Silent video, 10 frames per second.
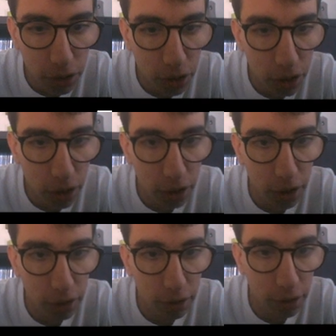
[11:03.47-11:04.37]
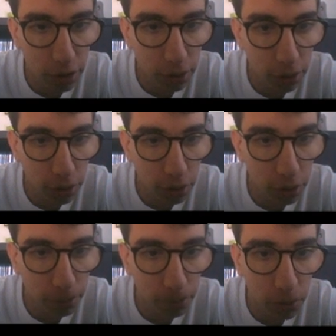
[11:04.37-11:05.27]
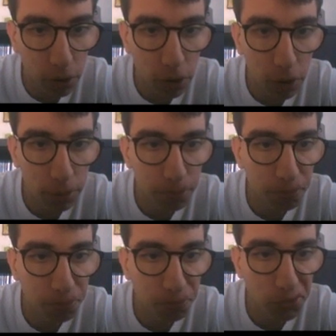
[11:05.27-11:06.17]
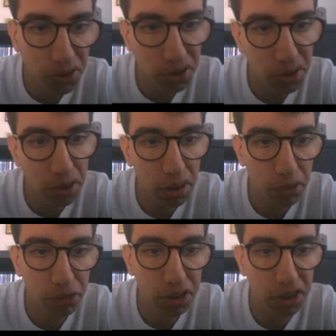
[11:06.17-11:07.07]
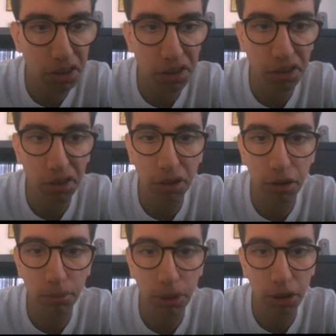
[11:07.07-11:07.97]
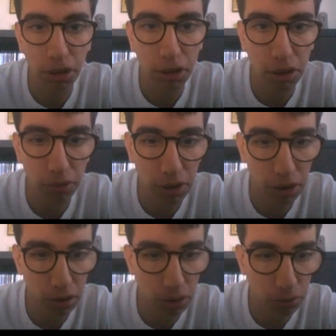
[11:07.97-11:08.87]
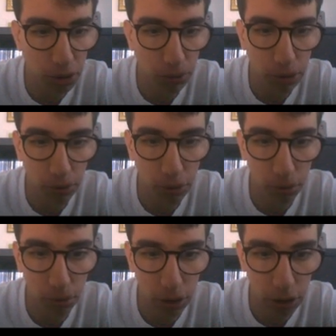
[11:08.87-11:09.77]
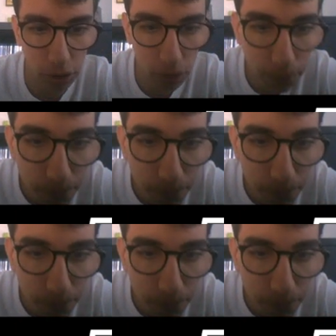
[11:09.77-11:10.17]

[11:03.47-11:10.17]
targeting that pawn. Everything is still protected. Now we can wear out this rook here.